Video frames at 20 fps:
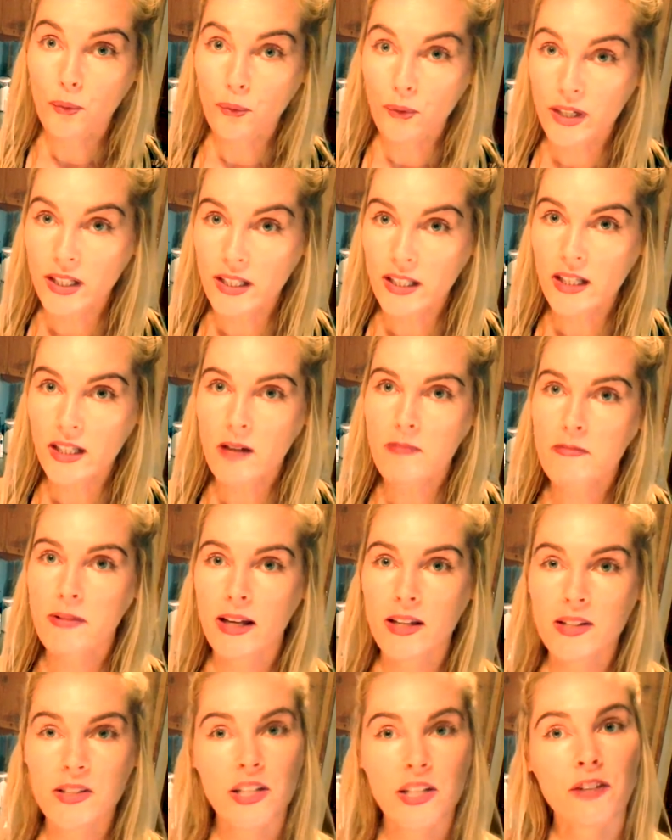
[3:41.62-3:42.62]
Really
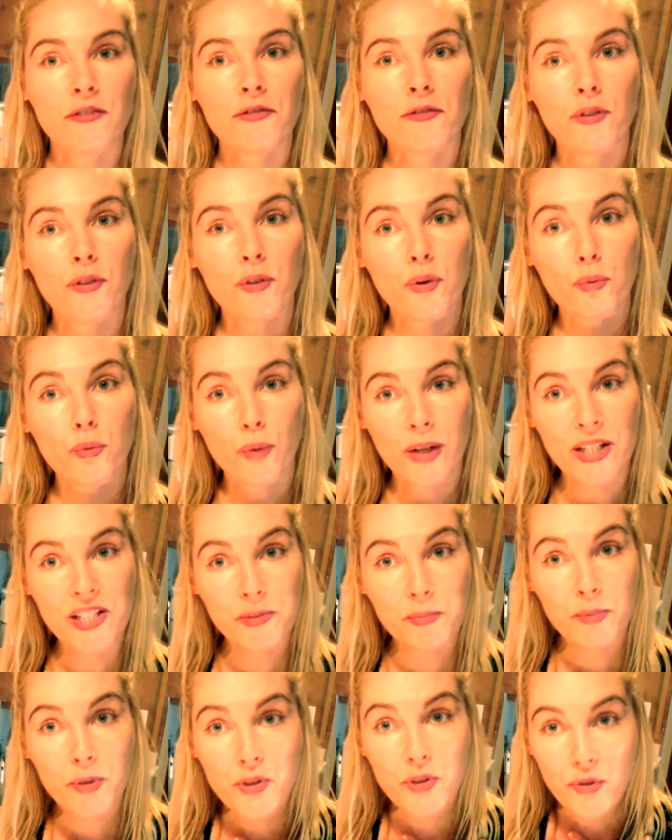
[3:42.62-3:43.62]
amazing for the
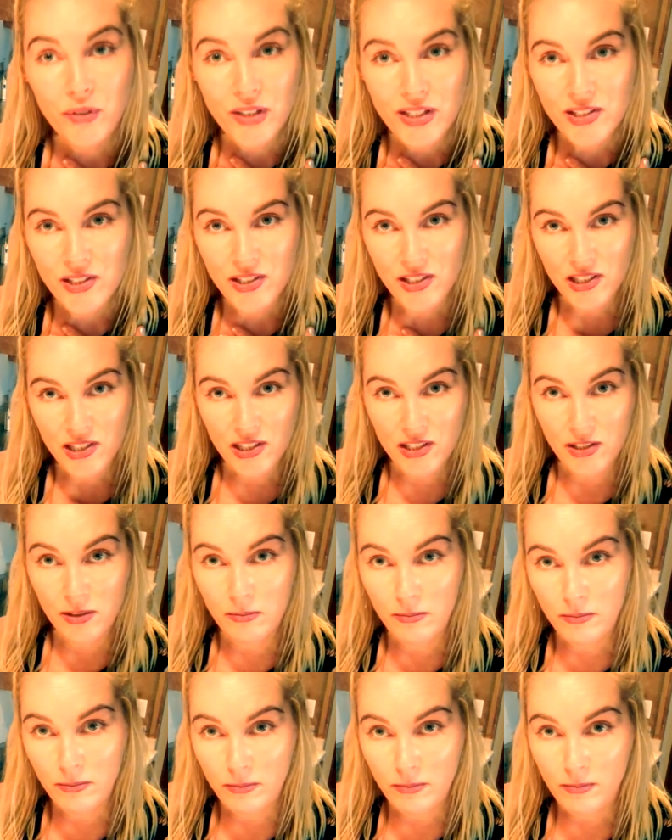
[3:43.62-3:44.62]
respiratory system.
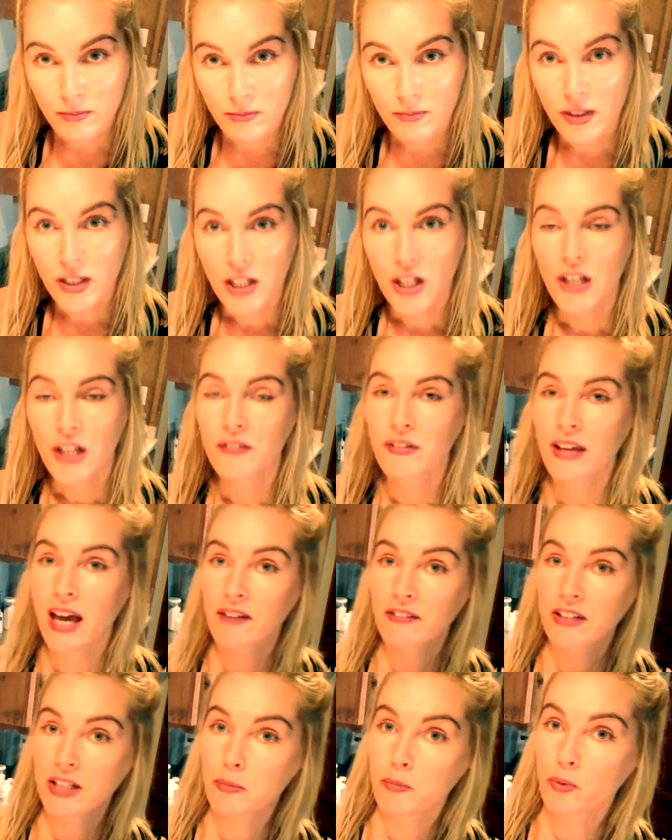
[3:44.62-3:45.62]
If you
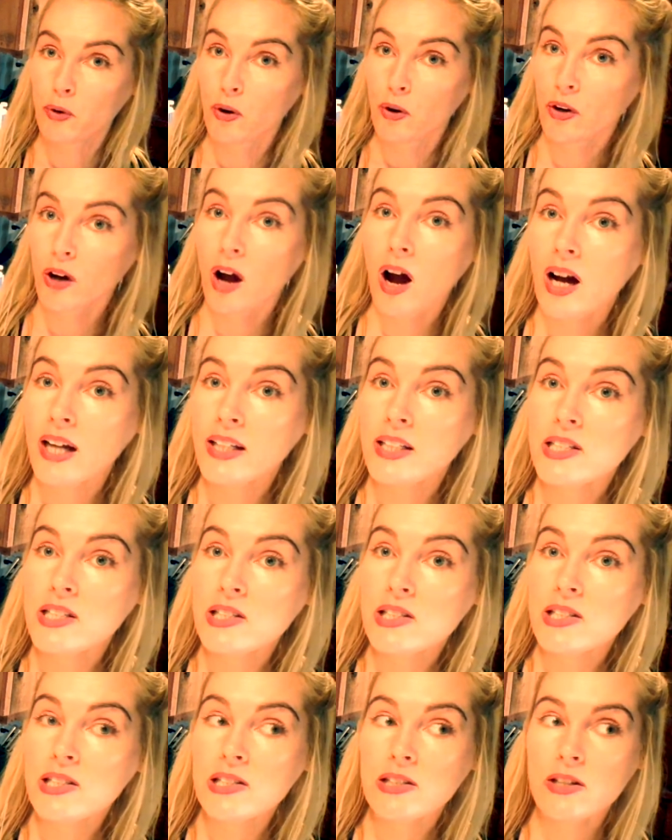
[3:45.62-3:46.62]
have any
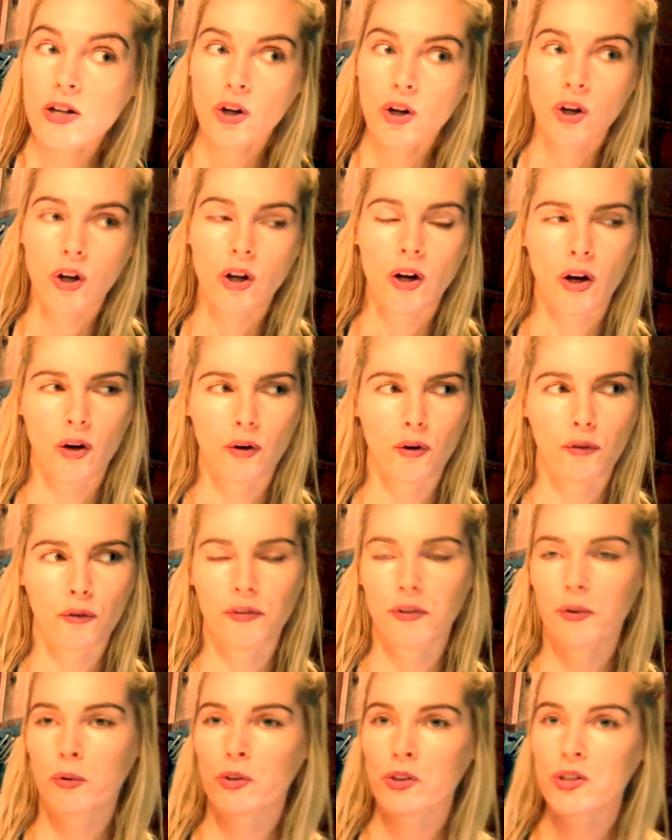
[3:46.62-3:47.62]
bronchitis, or if
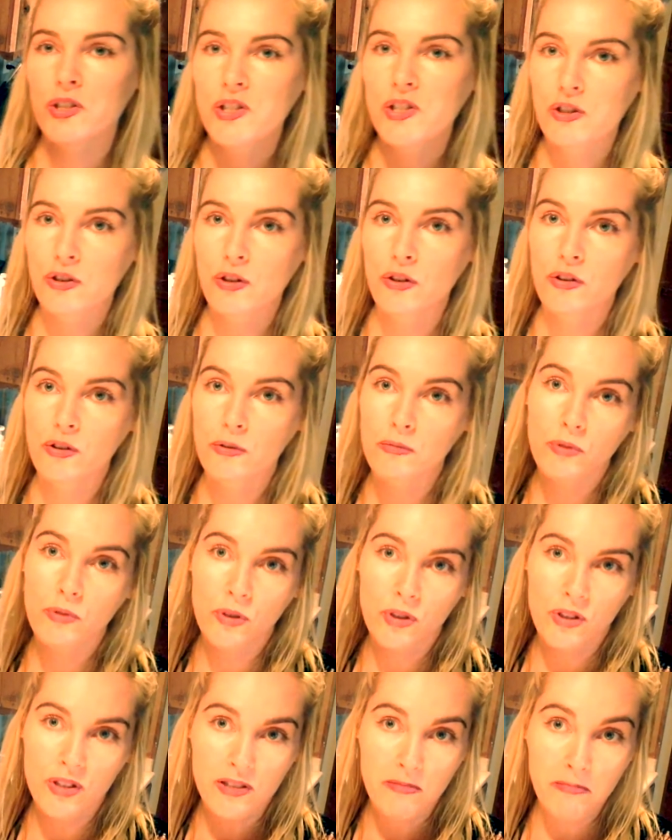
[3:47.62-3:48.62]
you want to soothe your
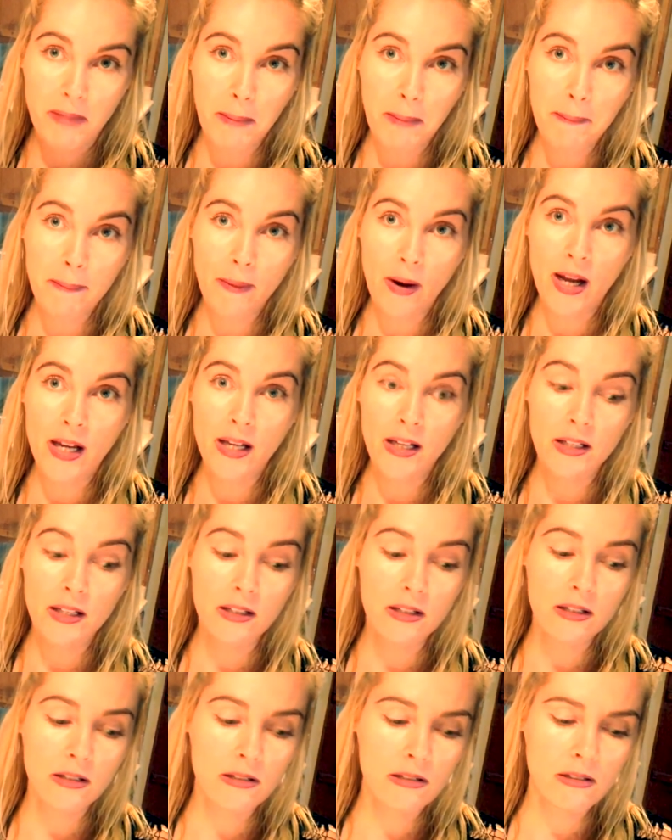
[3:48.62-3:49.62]
mucous
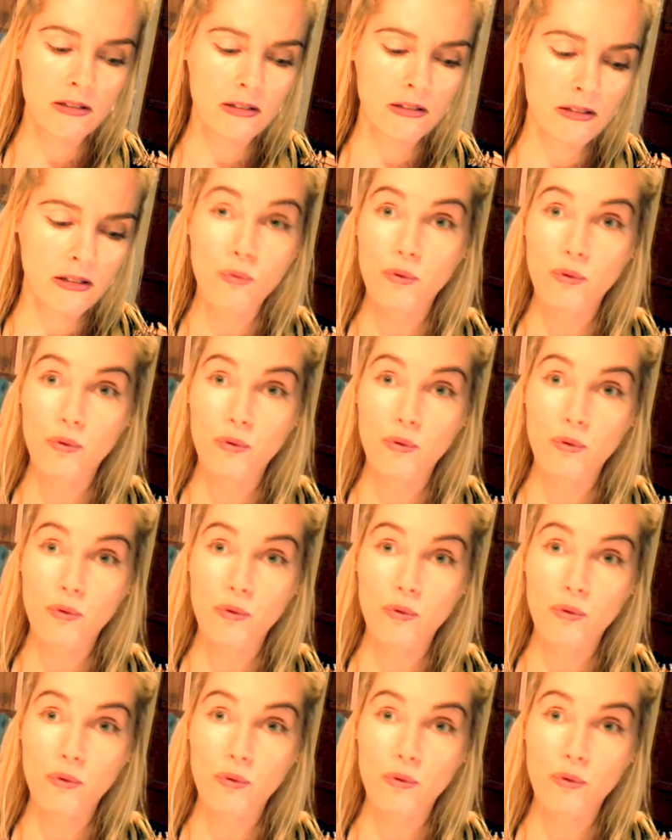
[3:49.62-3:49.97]
membranes.